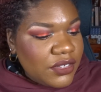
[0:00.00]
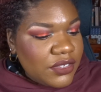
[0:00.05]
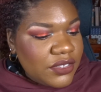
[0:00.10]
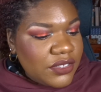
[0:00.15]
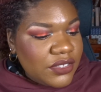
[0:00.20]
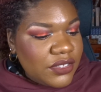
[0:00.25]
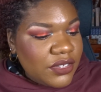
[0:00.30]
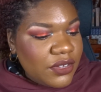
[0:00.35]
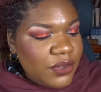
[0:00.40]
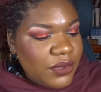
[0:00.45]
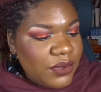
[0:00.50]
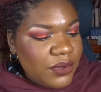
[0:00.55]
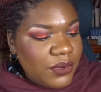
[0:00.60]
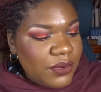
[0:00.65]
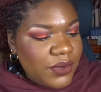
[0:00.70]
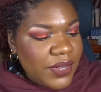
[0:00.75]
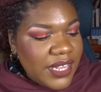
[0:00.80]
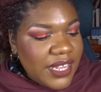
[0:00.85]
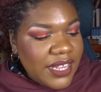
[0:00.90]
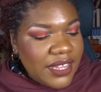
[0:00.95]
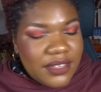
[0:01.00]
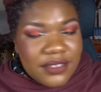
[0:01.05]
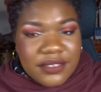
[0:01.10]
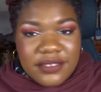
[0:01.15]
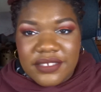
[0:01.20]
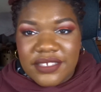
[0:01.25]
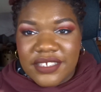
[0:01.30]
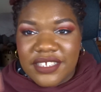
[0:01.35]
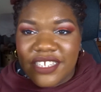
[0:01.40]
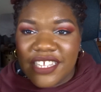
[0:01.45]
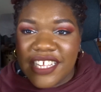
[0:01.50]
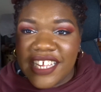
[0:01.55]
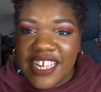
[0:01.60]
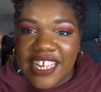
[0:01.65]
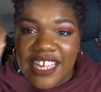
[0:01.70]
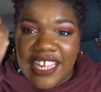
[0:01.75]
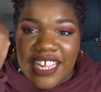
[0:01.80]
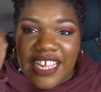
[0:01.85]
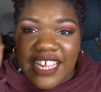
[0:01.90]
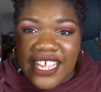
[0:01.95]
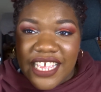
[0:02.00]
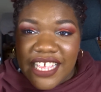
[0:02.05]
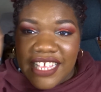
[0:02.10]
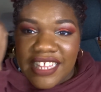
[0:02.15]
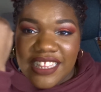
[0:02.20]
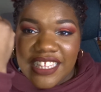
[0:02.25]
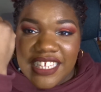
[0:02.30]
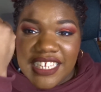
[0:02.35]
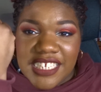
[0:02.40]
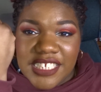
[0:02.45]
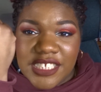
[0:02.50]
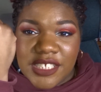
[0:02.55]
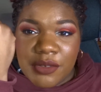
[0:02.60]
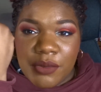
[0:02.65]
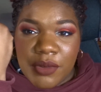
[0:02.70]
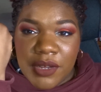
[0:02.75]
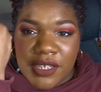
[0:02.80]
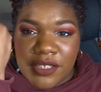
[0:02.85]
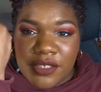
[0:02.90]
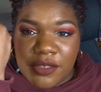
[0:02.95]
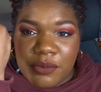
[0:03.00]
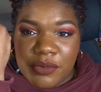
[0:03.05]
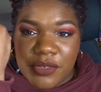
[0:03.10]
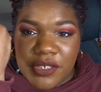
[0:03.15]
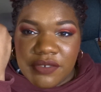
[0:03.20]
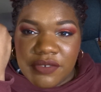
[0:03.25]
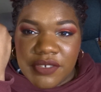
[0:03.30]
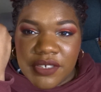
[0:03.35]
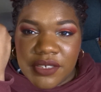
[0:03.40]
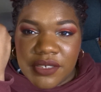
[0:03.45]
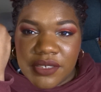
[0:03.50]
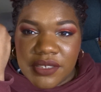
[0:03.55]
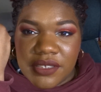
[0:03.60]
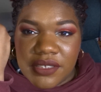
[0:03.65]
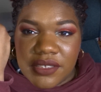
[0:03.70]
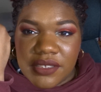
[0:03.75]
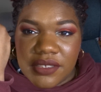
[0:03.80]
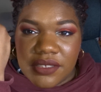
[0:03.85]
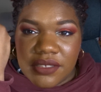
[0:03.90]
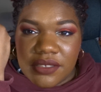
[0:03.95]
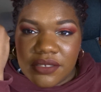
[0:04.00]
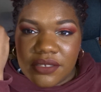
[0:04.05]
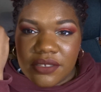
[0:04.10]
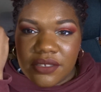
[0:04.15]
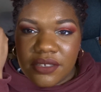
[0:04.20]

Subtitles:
So yeah, this was the previous